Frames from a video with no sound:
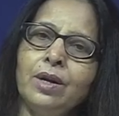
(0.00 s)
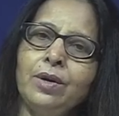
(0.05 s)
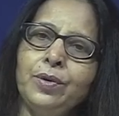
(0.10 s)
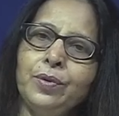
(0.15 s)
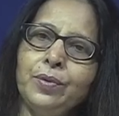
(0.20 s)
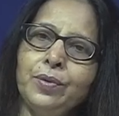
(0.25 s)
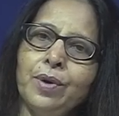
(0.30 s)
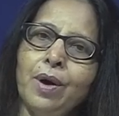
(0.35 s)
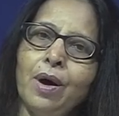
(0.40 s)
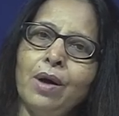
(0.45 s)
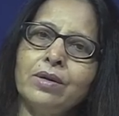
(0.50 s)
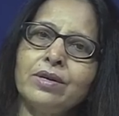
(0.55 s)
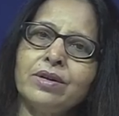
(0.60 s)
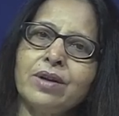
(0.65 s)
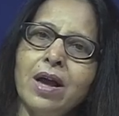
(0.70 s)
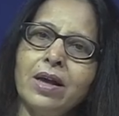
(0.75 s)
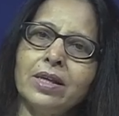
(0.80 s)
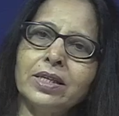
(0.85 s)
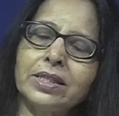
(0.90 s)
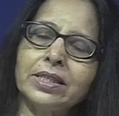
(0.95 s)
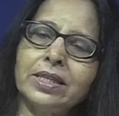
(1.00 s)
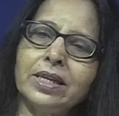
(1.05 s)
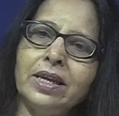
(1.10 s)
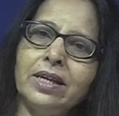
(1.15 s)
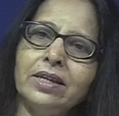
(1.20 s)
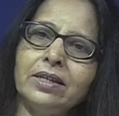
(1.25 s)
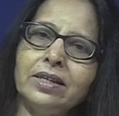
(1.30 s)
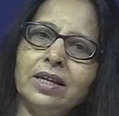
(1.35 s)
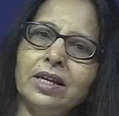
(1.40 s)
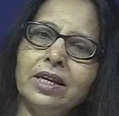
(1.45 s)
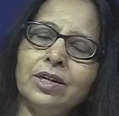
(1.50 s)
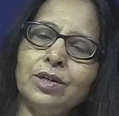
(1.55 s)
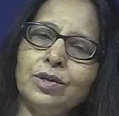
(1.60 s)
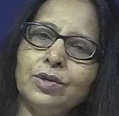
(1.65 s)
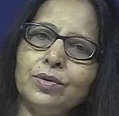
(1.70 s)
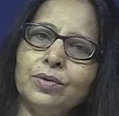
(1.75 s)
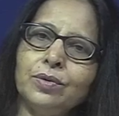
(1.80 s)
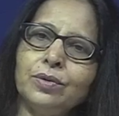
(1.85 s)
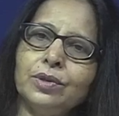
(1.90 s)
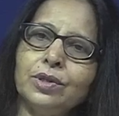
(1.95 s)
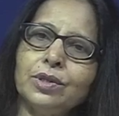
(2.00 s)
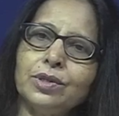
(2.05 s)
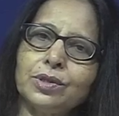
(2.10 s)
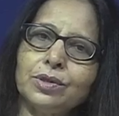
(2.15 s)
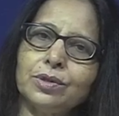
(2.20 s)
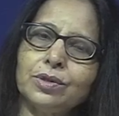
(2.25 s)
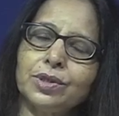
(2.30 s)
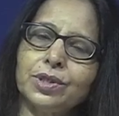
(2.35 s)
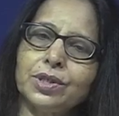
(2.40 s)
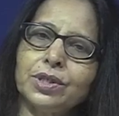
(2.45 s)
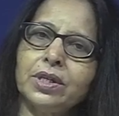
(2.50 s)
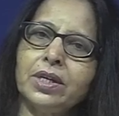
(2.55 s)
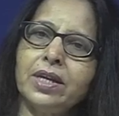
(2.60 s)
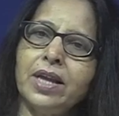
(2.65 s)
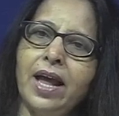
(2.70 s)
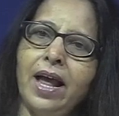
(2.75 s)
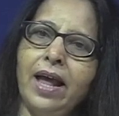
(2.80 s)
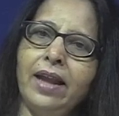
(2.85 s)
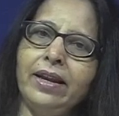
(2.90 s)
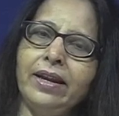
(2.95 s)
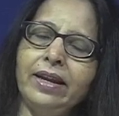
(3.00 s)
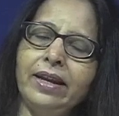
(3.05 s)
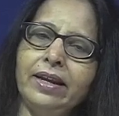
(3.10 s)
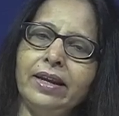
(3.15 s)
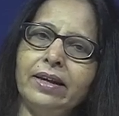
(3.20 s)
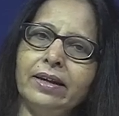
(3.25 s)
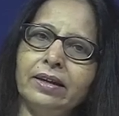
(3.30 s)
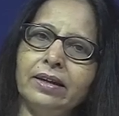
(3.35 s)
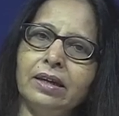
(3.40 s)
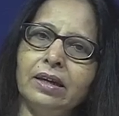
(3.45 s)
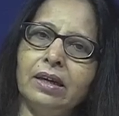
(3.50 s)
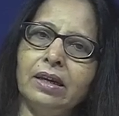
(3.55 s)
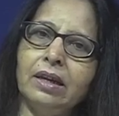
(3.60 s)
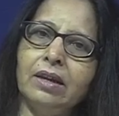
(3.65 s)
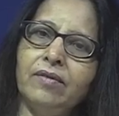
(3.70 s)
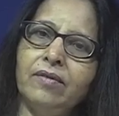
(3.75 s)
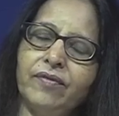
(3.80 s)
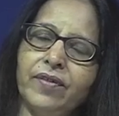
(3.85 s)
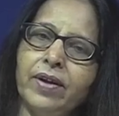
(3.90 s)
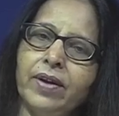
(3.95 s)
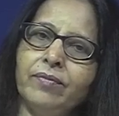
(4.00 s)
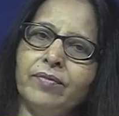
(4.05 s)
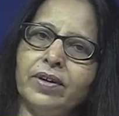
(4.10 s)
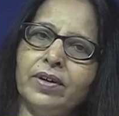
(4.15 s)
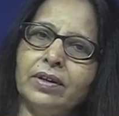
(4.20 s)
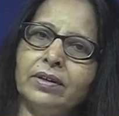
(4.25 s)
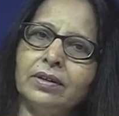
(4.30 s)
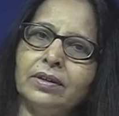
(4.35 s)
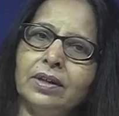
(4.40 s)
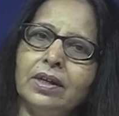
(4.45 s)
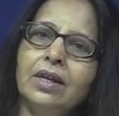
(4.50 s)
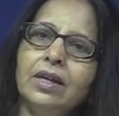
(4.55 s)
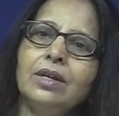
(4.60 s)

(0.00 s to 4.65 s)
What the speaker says: do not translate into the social and legal framework.